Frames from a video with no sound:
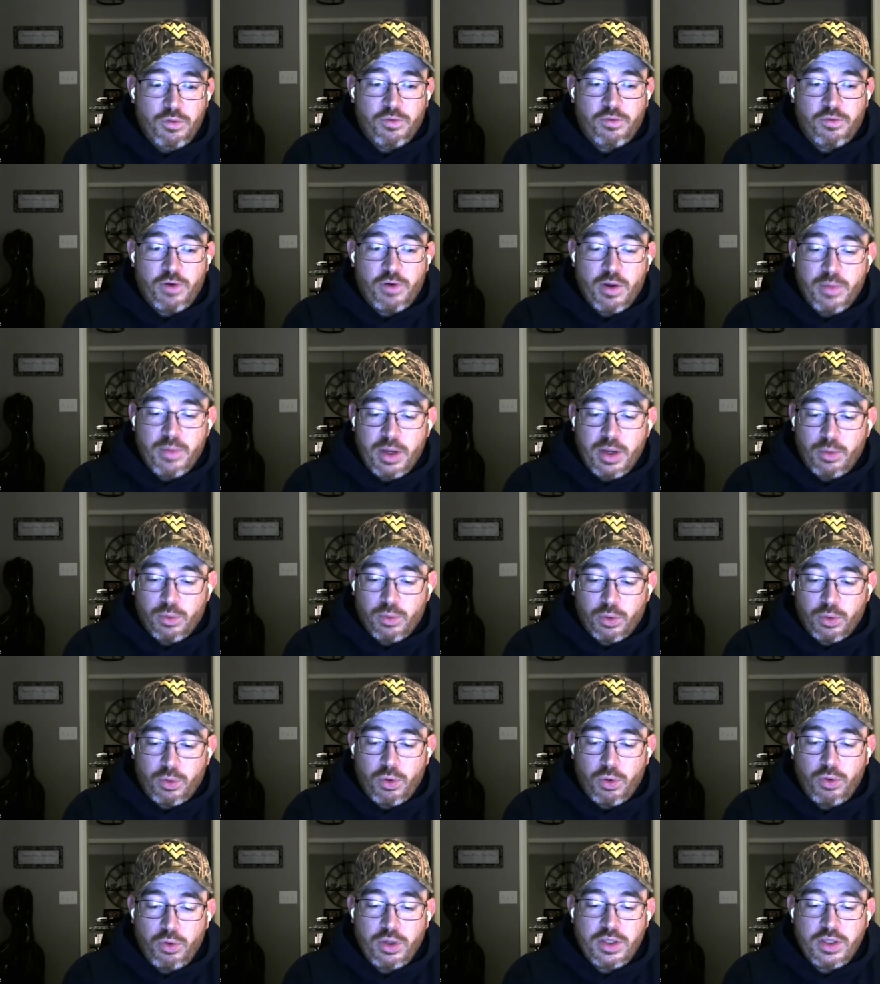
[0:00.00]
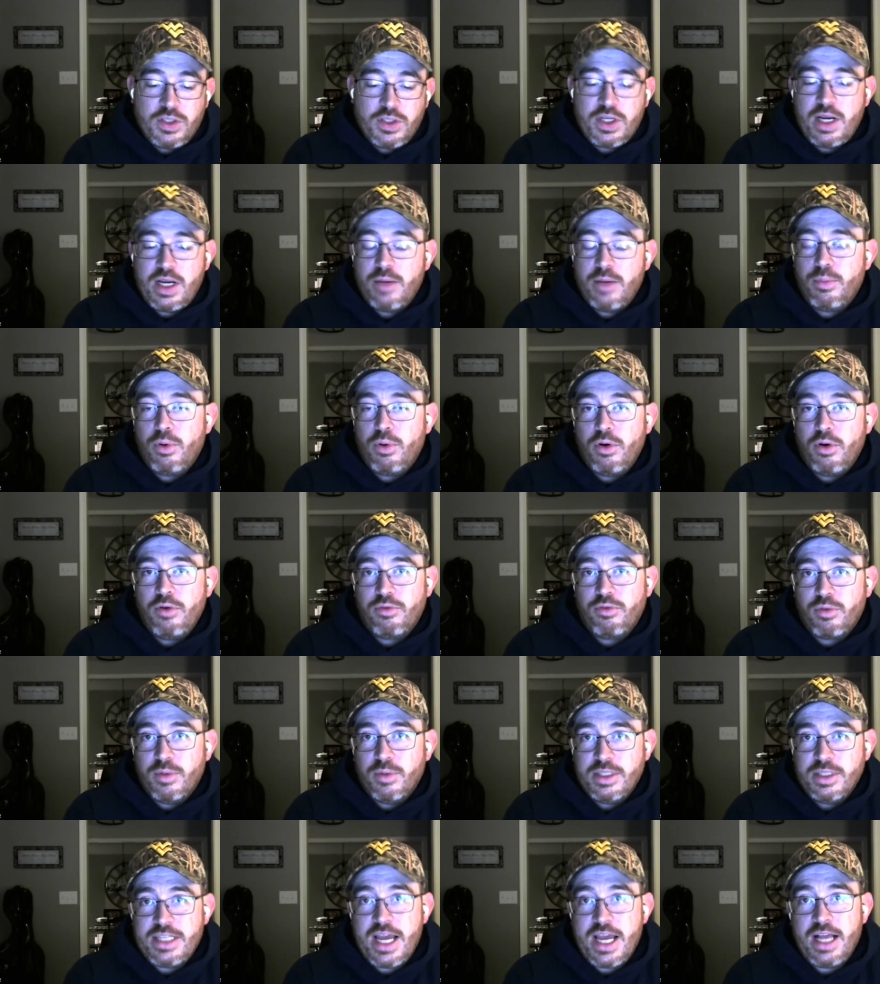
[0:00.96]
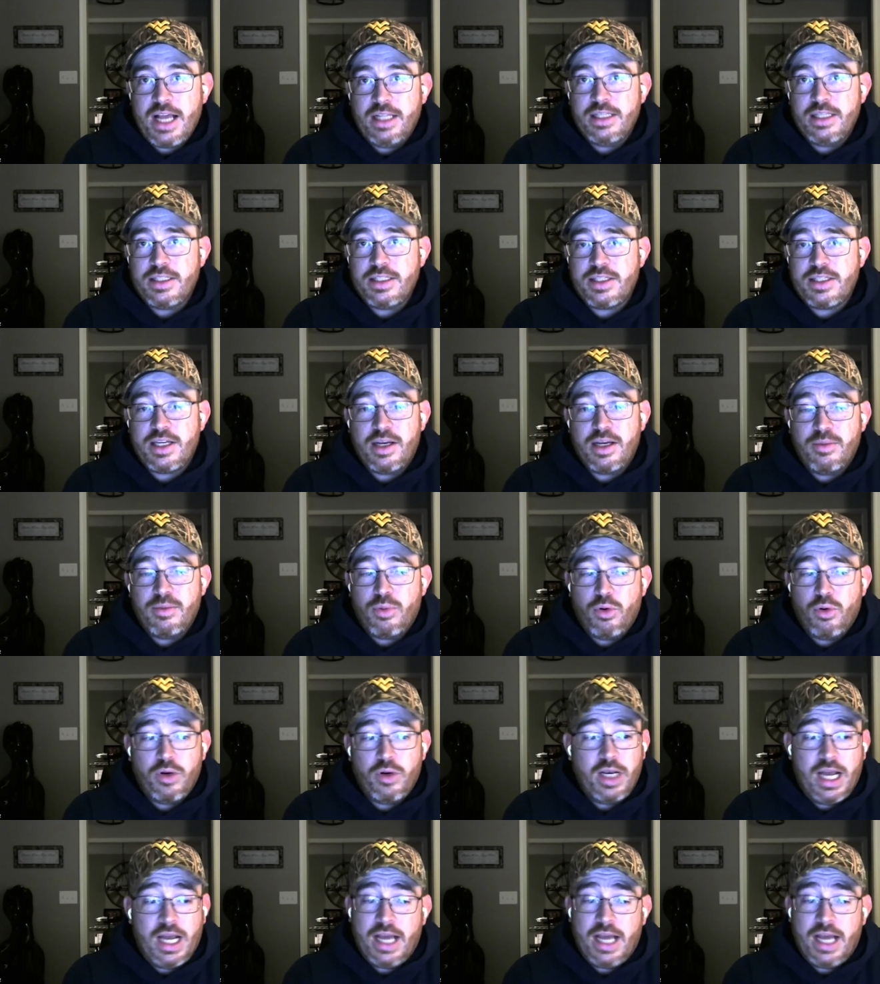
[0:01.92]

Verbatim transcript: from a recruiting standpoint, from a talent standpoint,